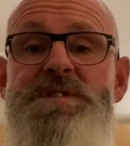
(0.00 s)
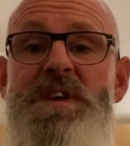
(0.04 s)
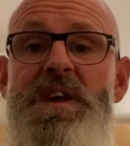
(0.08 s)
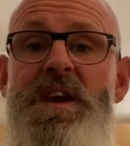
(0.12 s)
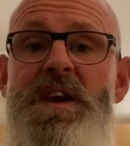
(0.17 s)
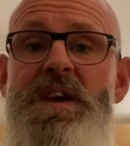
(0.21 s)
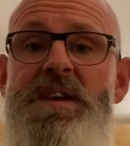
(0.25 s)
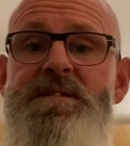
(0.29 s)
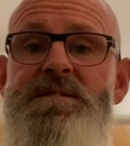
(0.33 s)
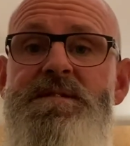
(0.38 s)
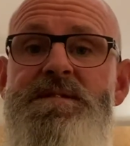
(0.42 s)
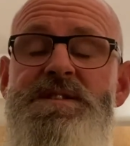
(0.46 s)

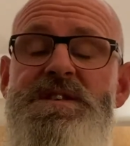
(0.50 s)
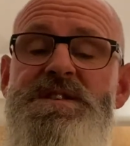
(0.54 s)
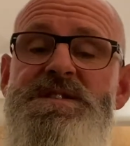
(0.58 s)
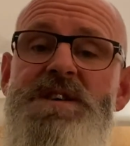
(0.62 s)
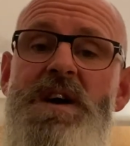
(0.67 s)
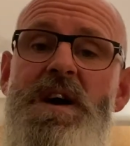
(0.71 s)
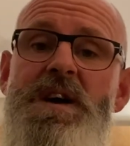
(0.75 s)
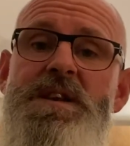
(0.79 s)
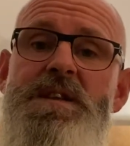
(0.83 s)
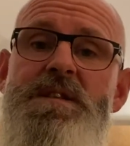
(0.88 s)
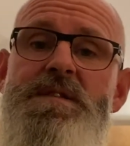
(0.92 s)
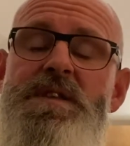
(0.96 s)
heat,
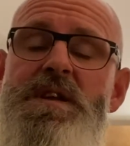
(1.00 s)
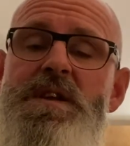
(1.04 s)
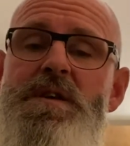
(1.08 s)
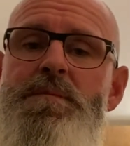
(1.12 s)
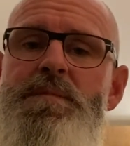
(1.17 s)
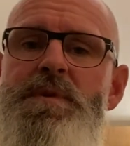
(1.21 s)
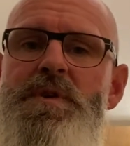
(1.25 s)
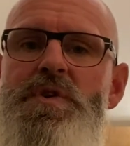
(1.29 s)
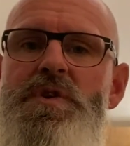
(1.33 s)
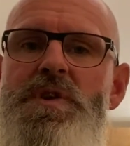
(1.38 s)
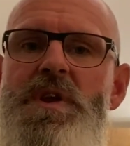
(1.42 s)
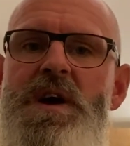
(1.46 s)
decided that it would
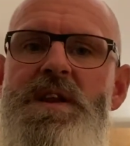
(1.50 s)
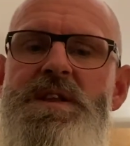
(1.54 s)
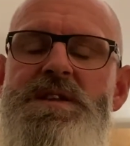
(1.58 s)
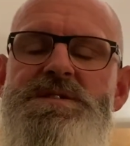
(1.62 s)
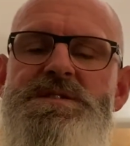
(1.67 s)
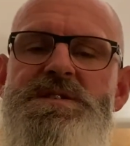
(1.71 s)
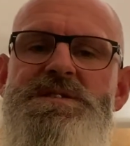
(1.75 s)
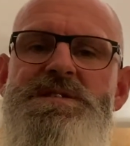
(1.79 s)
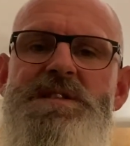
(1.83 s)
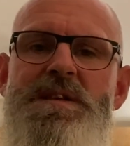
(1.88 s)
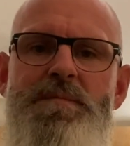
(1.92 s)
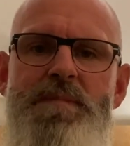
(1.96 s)
be a good idea to
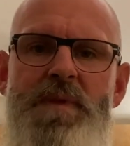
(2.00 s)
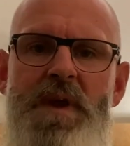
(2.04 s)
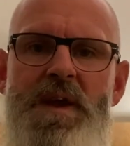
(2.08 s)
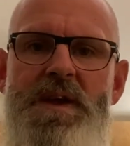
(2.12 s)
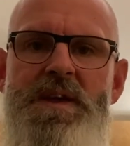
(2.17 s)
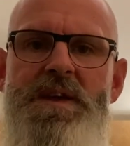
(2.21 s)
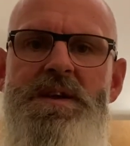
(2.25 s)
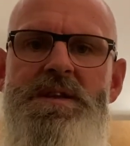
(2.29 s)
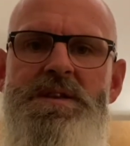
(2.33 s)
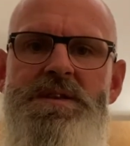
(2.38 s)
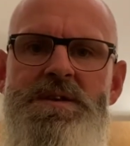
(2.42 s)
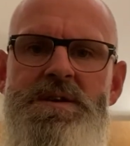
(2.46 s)
sleep
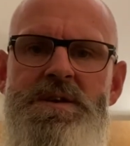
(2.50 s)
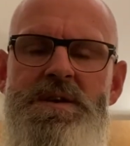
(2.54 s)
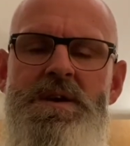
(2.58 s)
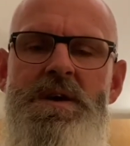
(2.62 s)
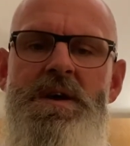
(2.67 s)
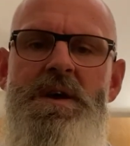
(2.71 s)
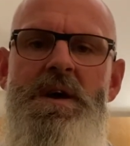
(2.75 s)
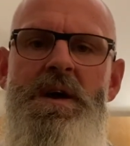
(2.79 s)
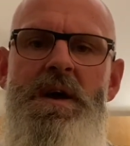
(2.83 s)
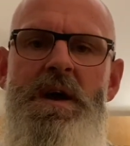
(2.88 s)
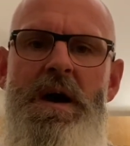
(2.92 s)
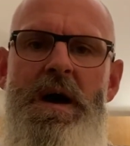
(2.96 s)
naked.
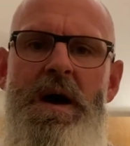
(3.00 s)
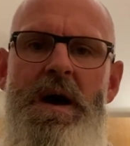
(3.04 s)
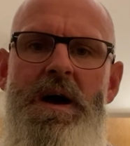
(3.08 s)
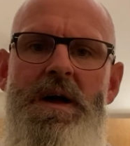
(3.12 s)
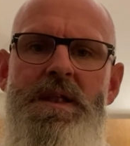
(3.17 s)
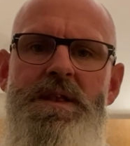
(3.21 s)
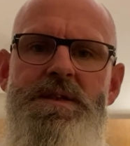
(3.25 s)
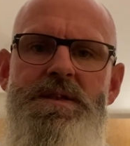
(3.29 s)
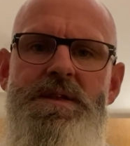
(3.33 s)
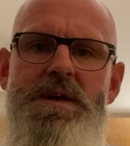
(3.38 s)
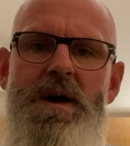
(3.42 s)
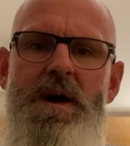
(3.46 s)

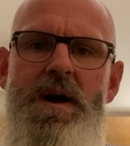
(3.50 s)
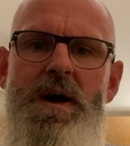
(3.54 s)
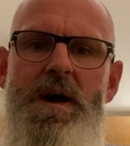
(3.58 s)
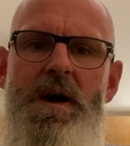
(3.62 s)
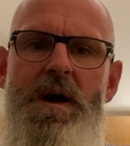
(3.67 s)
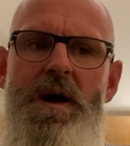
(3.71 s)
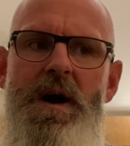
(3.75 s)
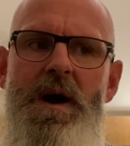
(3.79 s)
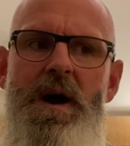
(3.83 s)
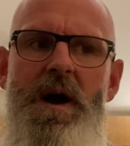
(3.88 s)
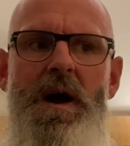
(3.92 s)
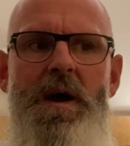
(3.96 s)
And
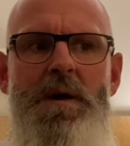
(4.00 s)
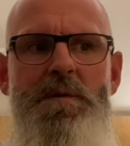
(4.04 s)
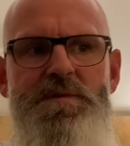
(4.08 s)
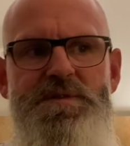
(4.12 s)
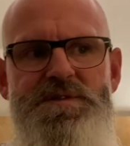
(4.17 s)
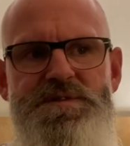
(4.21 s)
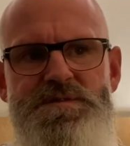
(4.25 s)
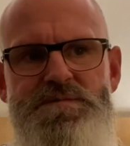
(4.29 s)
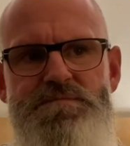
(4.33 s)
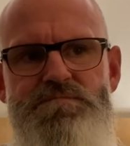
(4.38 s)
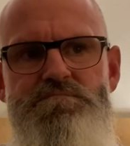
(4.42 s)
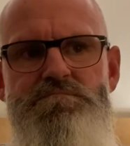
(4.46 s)
I
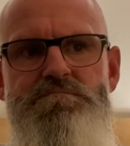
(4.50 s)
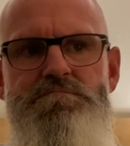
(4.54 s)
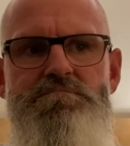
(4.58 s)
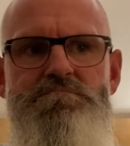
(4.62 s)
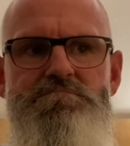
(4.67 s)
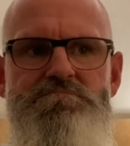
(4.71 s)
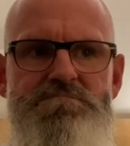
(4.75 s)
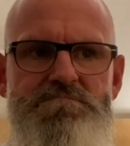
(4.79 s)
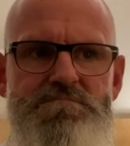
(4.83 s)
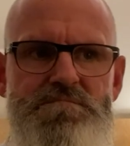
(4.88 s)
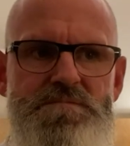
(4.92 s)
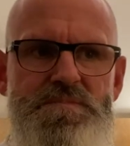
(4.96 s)
was
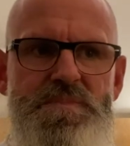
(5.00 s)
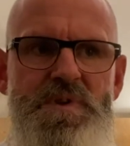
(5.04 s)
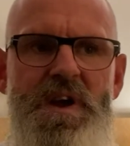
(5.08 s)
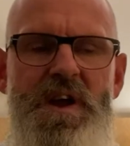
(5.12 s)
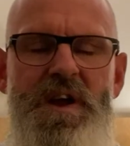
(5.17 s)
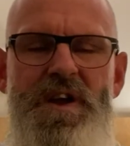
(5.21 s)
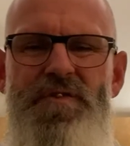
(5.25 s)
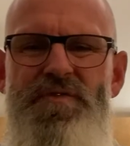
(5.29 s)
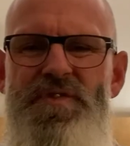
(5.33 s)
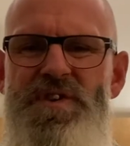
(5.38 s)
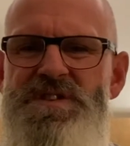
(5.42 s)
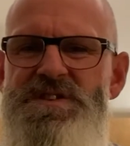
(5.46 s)

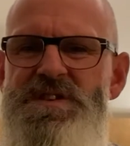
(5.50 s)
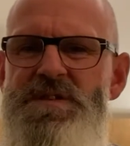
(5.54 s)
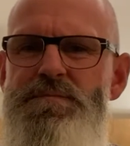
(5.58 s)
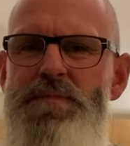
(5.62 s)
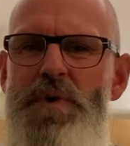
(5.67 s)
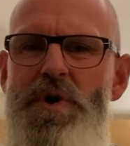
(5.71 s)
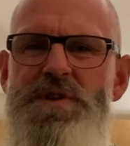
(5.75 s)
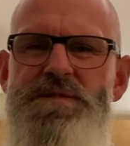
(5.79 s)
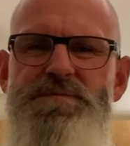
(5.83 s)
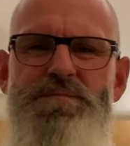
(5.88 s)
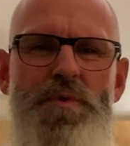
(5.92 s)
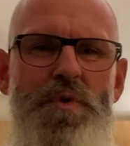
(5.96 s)
greeted
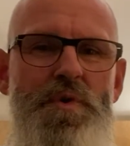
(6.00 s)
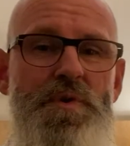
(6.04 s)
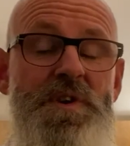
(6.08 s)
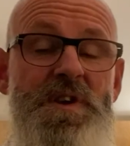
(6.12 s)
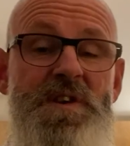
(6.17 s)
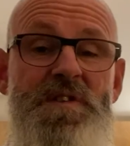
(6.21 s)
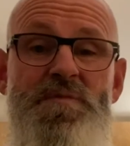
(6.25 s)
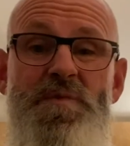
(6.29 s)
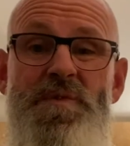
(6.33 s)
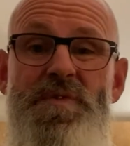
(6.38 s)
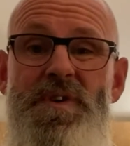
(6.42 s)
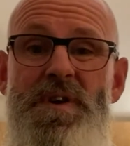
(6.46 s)
most
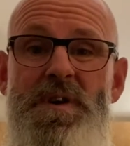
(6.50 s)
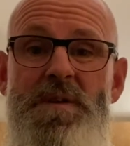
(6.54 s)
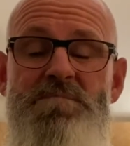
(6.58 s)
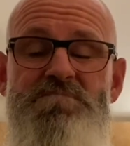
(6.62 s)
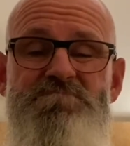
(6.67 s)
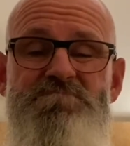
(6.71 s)
mornings with a